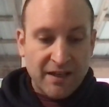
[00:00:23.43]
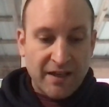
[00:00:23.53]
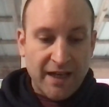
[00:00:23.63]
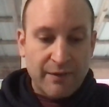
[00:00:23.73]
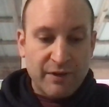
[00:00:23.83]

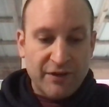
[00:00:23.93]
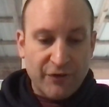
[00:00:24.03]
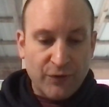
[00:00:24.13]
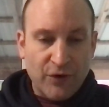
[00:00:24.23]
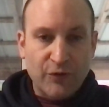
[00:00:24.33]
Anyway, this
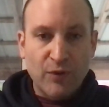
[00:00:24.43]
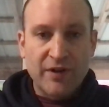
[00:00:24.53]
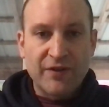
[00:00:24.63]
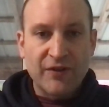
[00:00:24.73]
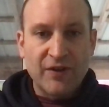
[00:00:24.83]
first one
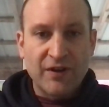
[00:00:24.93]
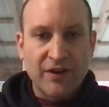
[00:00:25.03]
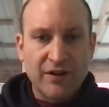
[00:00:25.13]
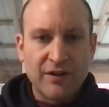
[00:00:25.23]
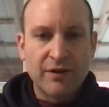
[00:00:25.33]
is
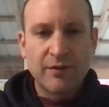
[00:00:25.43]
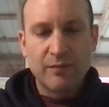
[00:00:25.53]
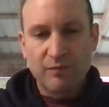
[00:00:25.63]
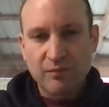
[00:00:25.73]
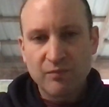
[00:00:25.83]
a
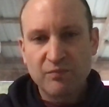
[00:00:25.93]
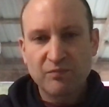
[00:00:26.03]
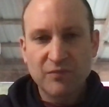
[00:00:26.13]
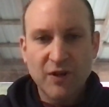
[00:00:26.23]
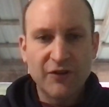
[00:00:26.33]

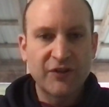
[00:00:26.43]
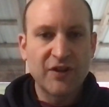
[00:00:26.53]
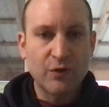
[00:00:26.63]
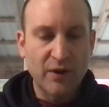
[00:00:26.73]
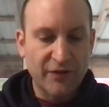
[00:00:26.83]

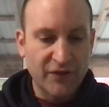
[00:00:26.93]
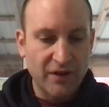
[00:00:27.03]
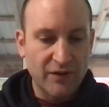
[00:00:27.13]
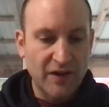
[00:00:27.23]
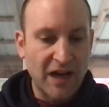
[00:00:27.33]
sequence
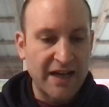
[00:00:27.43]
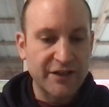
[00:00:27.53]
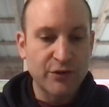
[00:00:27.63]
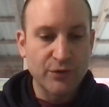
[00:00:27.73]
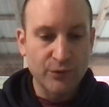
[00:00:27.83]
of
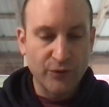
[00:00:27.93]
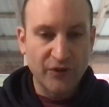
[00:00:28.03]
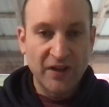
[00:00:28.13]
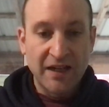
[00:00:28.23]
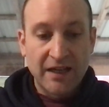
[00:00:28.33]

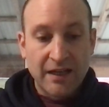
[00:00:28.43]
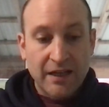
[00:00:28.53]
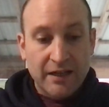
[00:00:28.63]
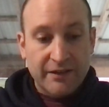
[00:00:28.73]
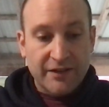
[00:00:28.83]
haikus,
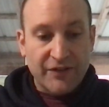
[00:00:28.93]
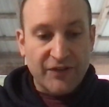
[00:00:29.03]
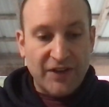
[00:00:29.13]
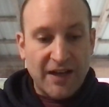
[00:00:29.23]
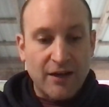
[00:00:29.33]
and it's
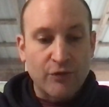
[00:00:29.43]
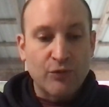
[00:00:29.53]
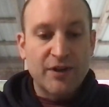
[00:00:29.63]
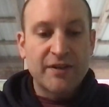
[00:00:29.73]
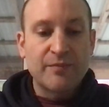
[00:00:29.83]
entitled
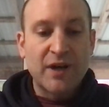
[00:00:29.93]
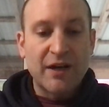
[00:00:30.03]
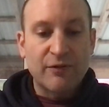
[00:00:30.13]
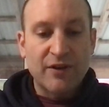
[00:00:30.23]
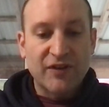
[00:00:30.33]
Written by a
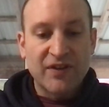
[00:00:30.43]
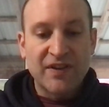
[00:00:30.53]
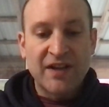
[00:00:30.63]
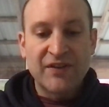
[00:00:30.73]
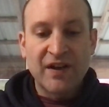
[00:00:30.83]
Resident
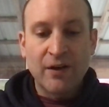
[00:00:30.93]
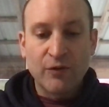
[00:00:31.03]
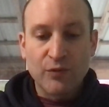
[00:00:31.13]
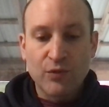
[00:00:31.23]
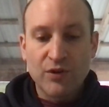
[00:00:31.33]
at the
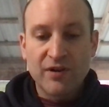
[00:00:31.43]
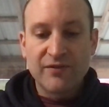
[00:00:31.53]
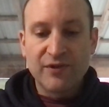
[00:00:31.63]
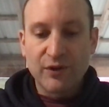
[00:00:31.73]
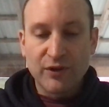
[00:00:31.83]

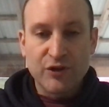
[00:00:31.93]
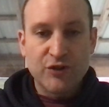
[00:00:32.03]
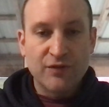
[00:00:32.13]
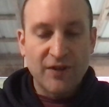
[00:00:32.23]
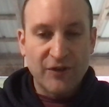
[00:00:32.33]
Elderwood Village,
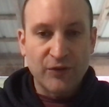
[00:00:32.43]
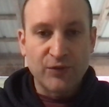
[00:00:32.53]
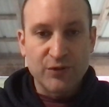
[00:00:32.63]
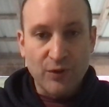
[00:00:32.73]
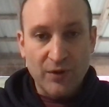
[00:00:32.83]
Vestal, New
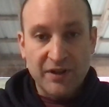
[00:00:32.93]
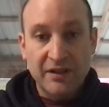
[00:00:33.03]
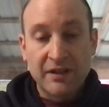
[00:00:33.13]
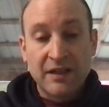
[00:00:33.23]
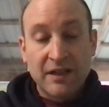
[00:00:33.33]
York.
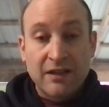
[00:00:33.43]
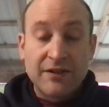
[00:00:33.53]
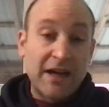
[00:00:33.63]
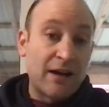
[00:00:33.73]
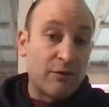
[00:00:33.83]

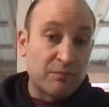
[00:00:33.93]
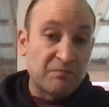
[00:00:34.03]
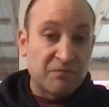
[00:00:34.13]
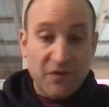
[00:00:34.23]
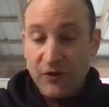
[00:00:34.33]
Now,
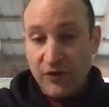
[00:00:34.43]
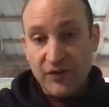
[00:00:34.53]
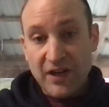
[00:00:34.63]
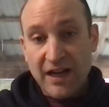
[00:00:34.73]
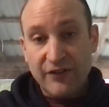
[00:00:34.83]
this is
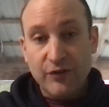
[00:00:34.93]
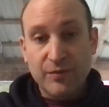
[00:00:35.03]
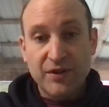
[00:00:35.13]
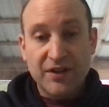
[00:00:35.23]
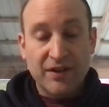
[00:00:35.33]
not to
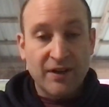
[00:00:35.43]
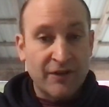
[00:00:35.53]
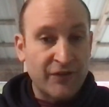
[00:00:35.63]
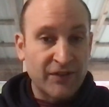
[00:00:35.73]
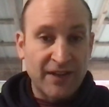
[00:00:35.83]
be a
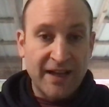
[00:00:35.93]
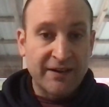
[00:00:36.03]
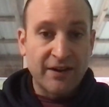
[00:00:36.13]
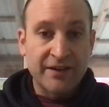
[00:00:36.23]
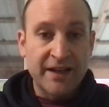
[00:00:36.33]
slight
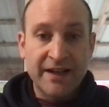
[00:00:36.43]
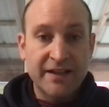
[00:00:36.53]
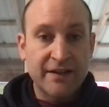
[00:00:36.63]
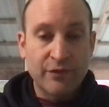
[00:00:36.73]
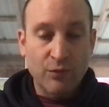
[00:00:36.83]
on any
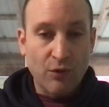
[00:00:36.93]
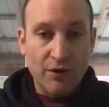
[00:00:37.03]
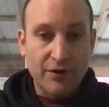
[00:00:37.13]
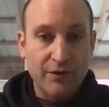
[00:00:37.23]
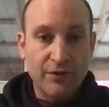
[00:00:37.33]
of the
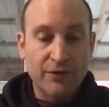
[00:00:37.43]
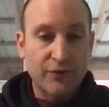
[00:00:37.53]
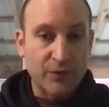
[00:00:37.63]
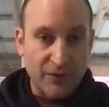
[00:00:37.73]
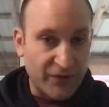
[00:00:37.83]
workers
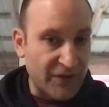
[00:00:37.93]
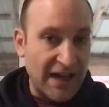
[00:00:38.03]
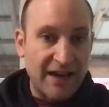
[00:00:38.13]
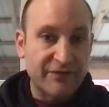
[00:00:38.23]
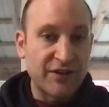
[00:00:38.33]
or the
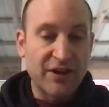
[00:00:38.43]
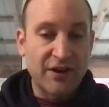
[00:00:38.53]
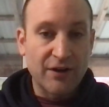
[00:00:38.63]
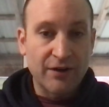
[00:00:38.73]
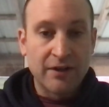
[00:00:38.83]
staff
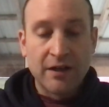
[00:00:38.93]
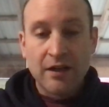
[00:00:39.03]
there.